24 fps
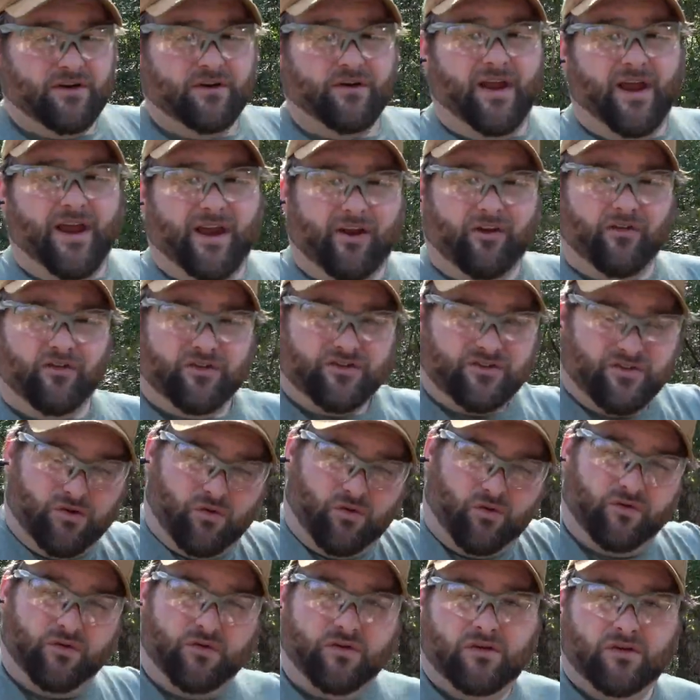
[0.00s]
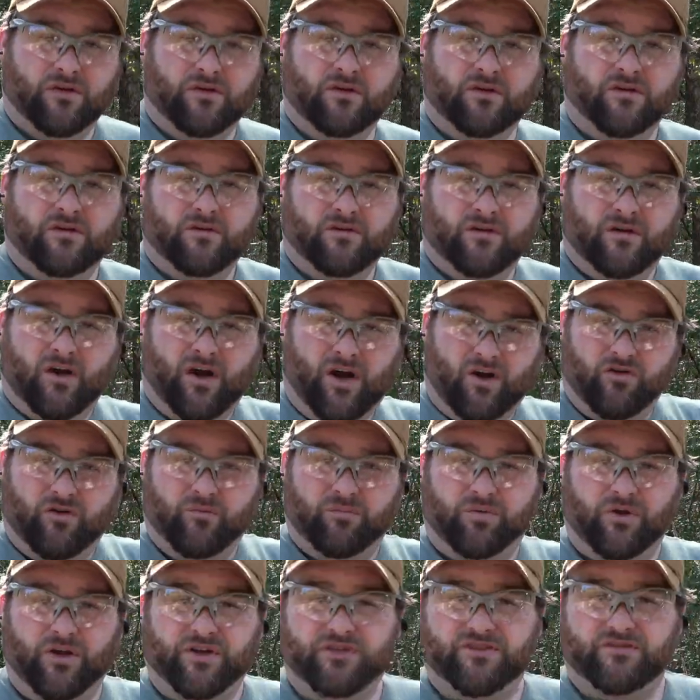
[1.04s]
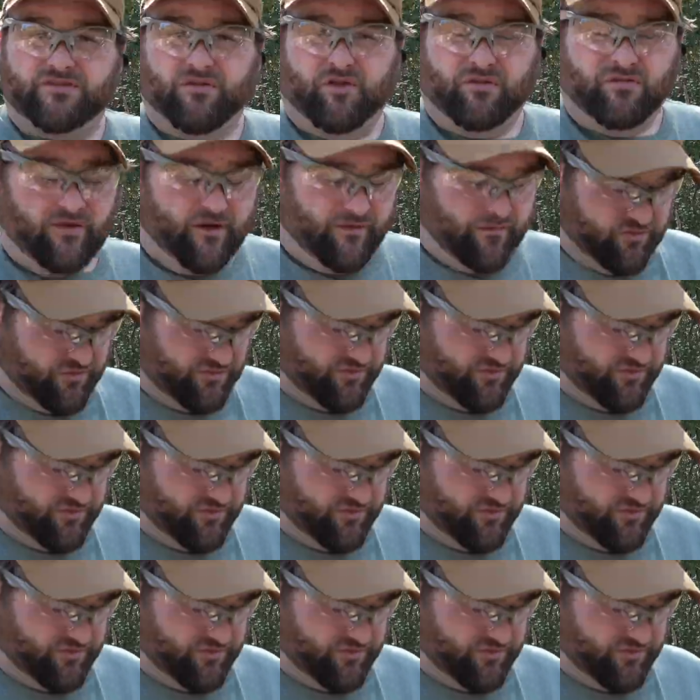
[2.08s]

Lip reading: how accurate this old 100-plus-year-old rifle